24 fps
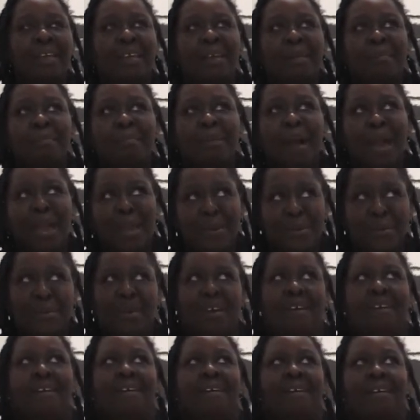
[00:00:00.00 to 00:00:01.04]
my
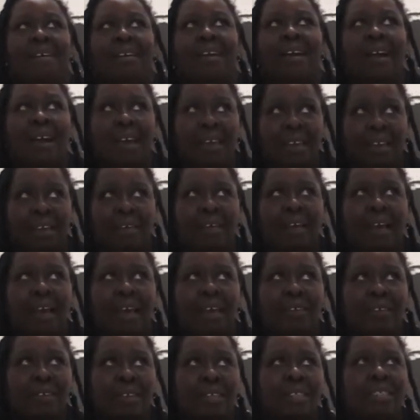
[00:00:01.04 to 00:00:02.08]
work,
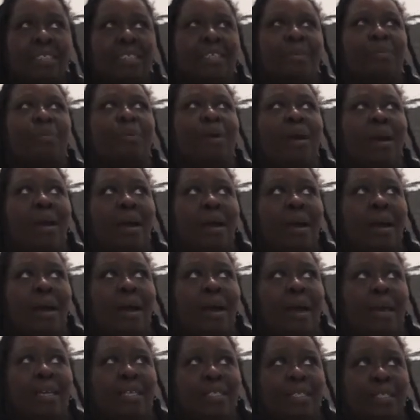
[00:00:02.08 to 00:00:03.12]
I consider what
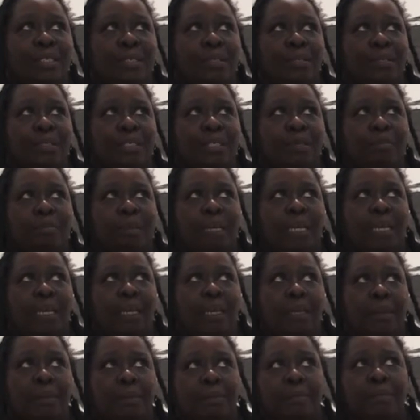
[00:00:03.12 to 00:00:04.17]
I do to
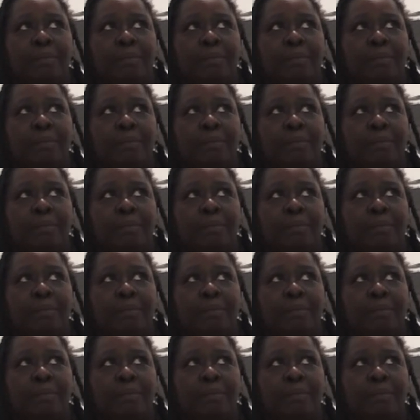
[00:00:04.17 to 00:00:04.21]
be